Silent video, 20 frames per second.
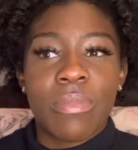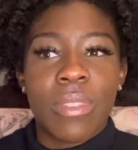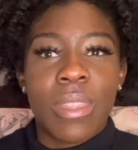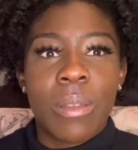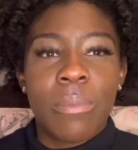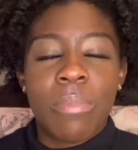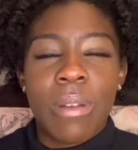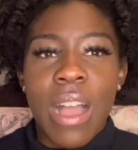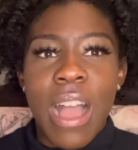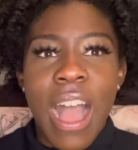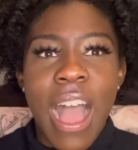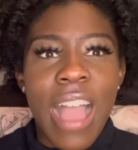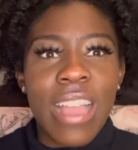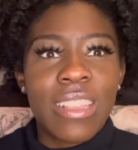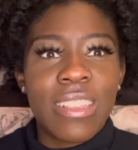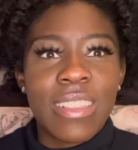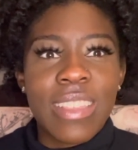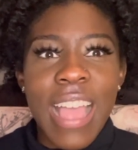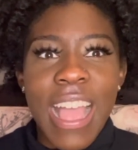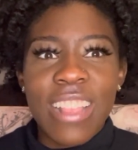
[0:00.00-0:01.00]
but I
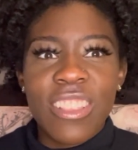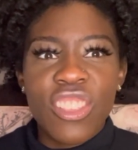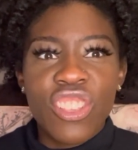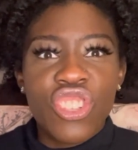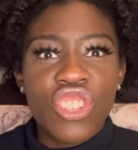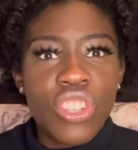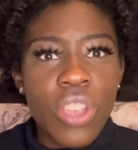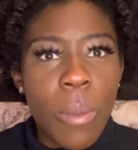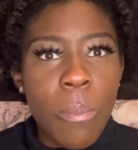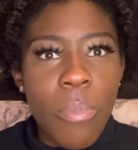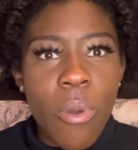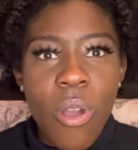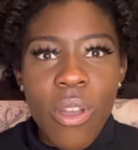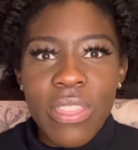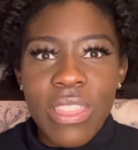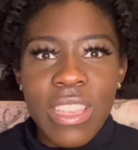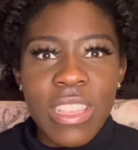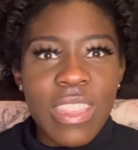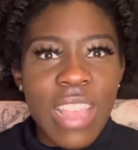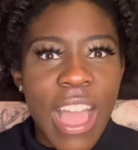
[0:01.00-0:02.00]
just had to jump on
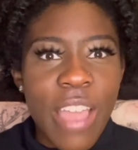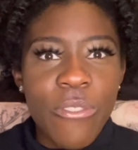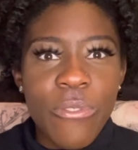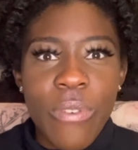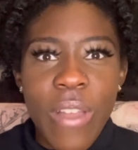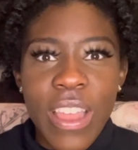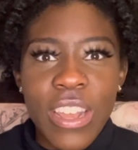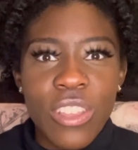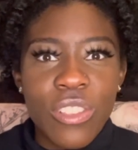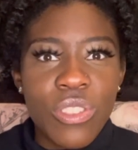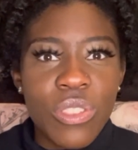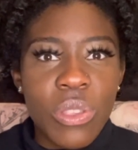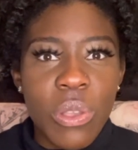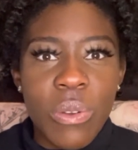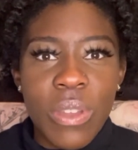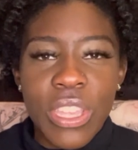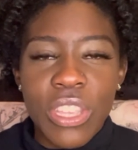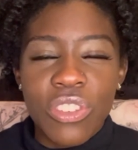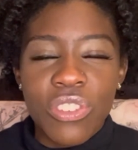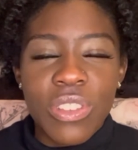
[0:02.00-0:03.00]
this. I find it so
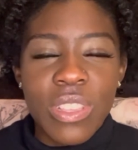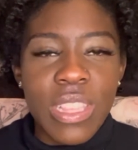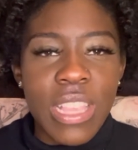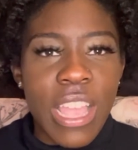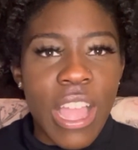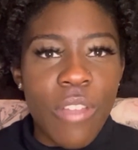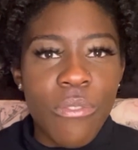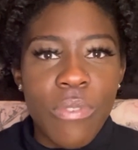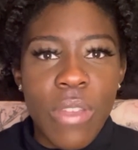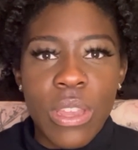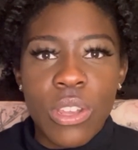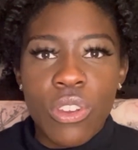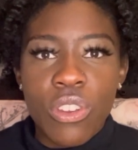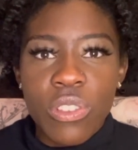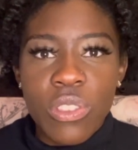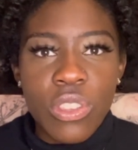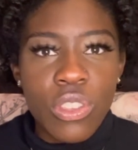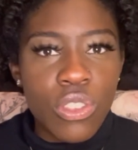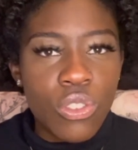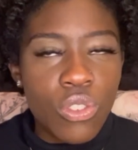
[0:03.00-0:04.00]
interesting. I find
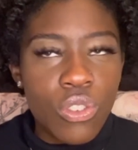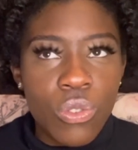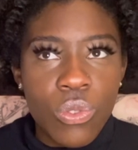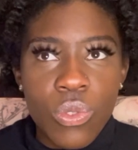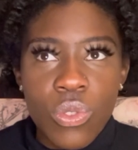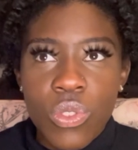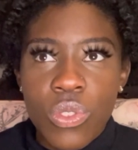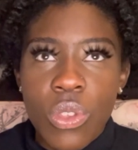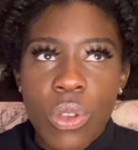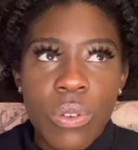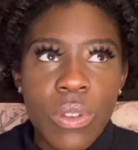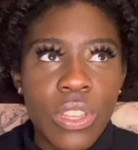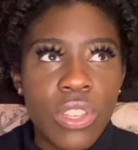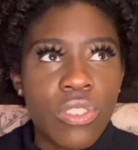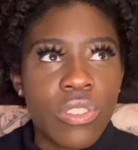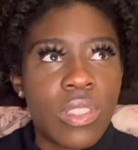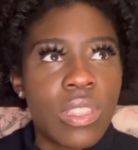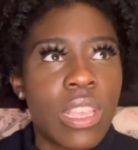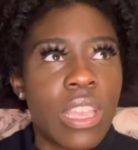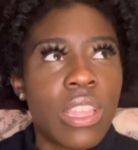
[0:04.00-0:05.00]
nursing news so
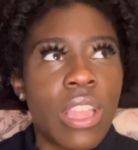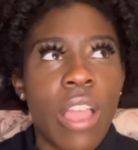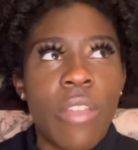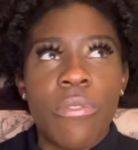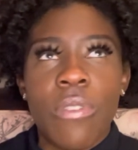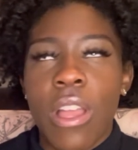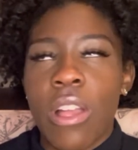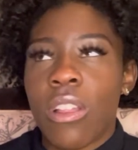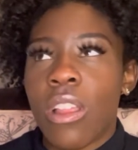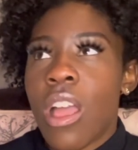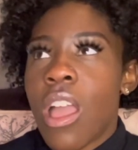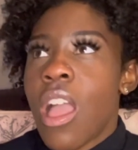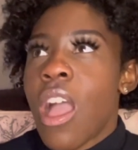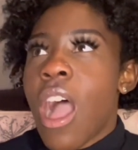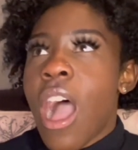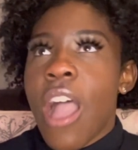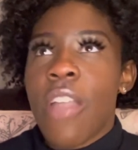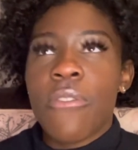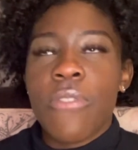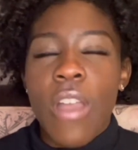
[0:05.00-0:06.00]
interesting. I found
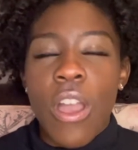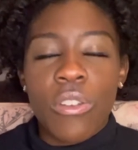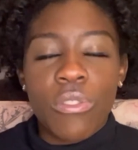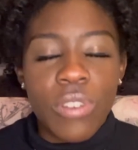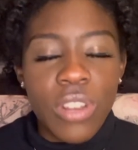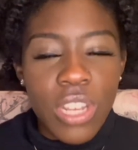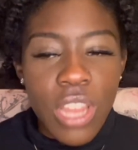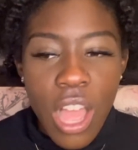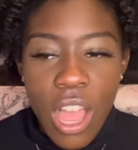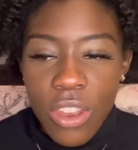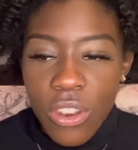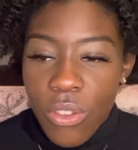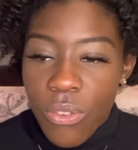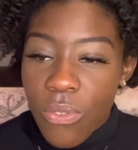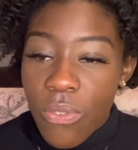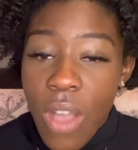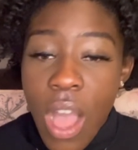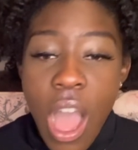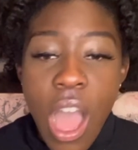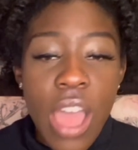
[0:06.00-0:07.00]
Redonda
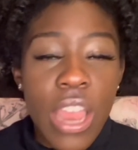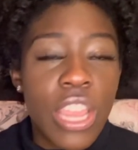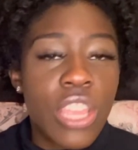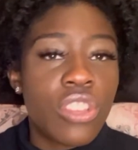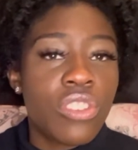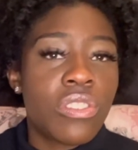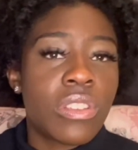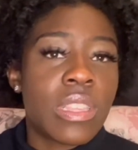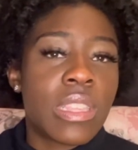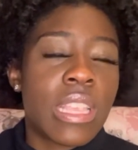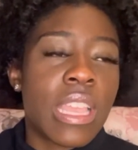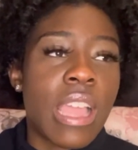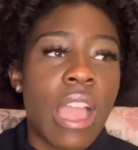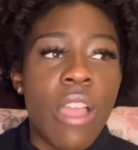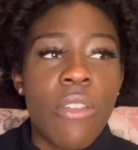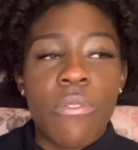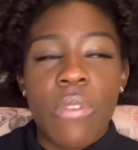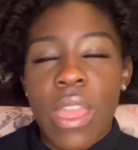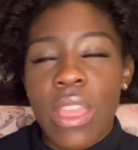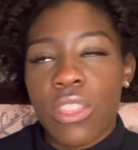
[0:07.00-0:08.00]
Vaught interesting. I
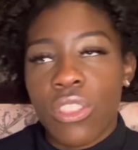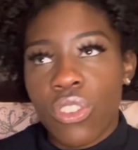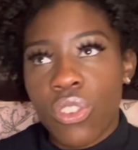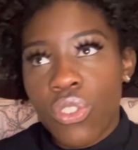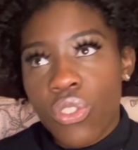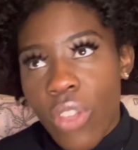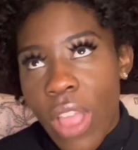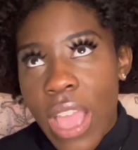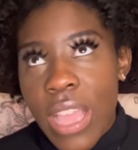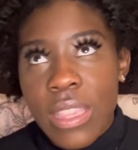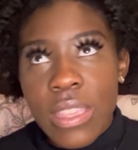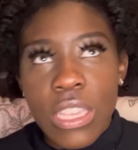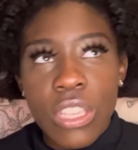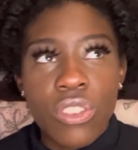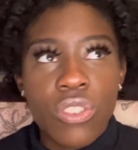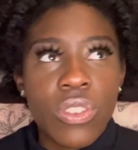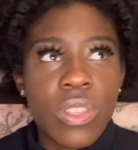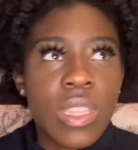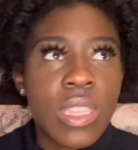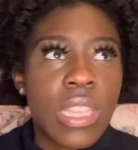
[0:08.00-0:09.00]
find the strikes
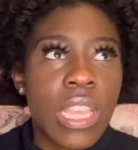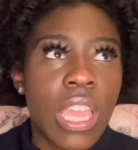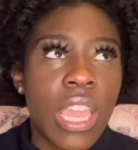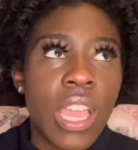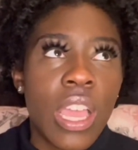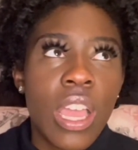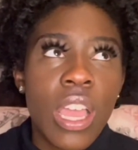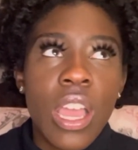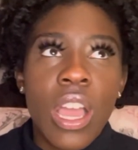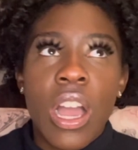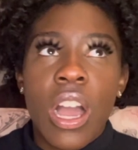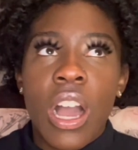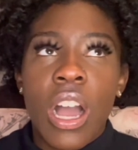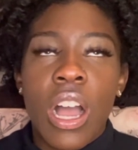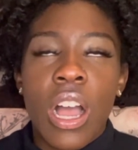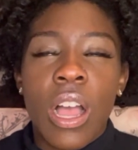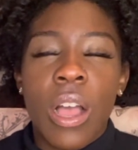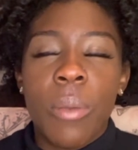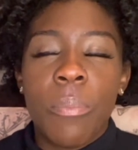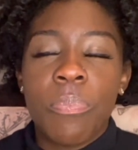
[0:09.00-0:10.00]
interesting.
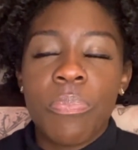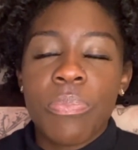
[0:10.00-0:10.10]
I